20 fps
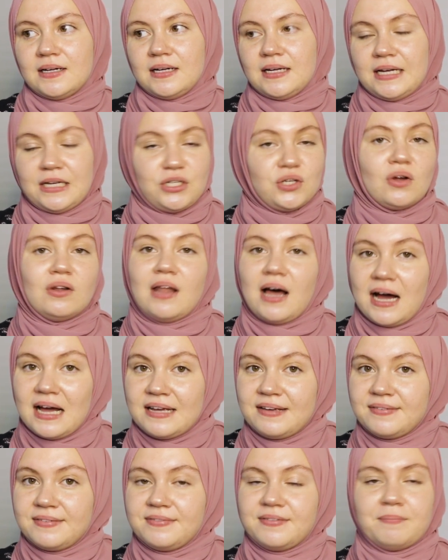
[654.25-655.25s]
in your
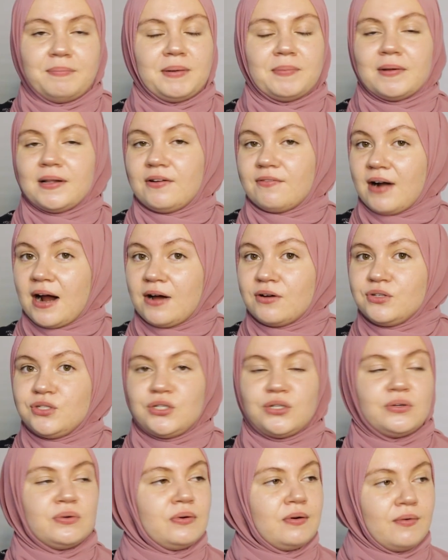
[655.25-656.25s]
life, people around
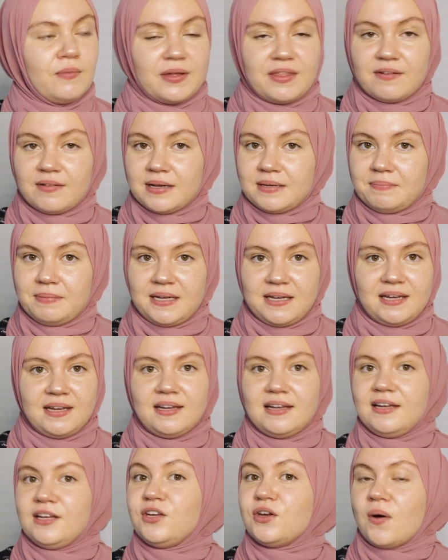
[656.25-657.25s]
you, whether it be
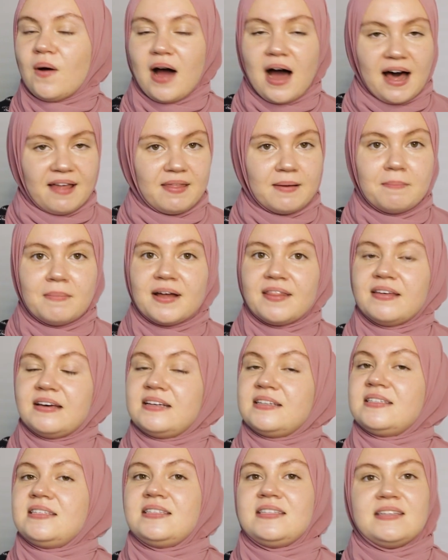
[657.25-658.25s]
other
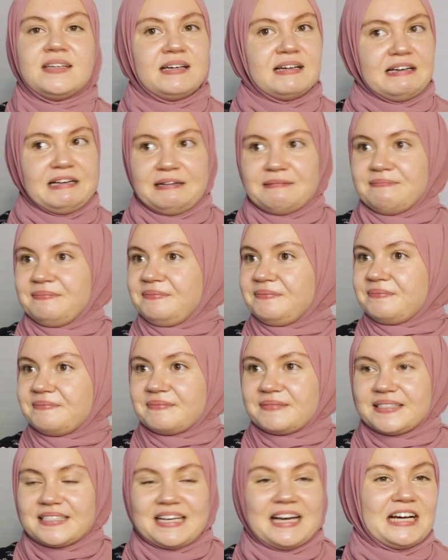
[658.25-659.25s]
mothers,
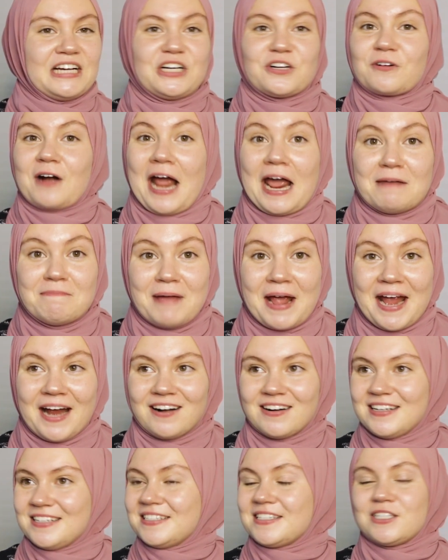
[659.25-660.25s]

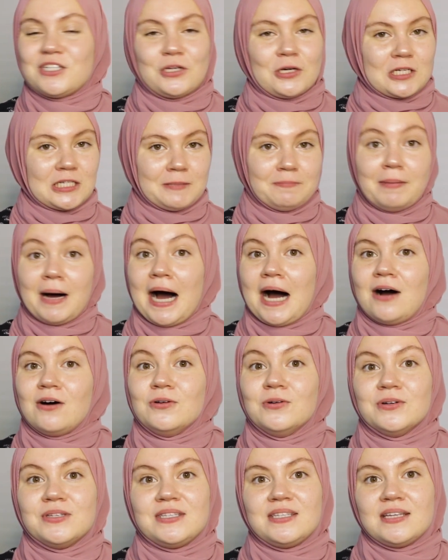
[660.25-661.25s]
grandparents, your
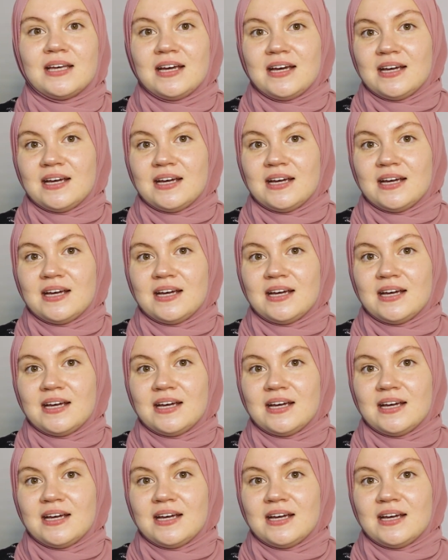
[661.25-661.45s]
spouse.